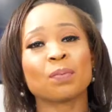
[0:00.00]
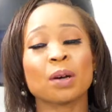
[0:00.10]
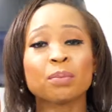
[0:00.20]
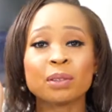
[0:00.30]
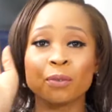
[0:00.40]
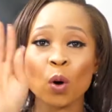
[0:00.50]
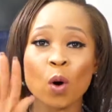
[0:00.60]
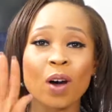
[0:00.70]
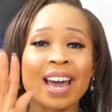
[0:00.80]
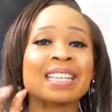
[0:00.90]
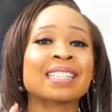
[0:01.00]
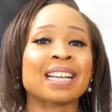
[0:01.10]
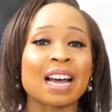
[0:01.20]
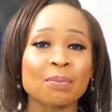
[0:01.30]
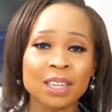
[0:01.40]
number 4,
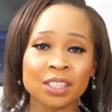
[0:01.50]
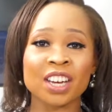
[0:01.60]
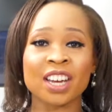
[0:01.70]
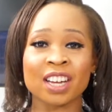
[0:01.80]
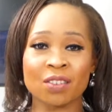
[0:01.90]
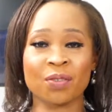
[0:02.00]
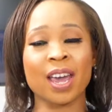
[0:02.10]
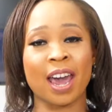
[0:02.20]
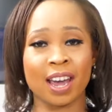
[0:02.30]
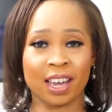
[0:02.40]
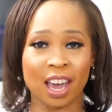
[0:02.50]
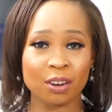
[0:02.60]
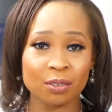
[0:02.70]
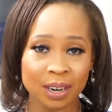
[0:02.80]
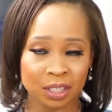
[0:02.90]
establish a healthy hair
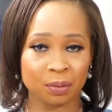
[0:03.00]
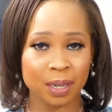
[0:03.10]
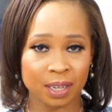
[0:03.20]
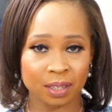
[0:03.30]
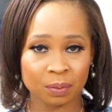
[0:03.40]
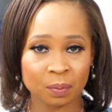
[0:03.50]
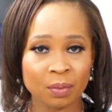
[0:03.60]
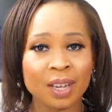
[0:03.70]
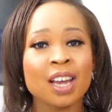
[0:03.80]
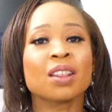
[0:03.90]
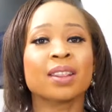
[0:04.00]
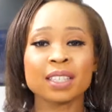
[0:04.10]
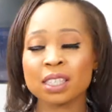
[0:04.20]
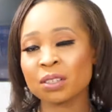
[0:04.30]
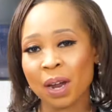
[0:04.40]
care regimen.
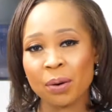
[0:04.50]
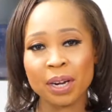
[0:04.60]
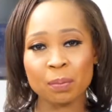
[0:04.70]
This is very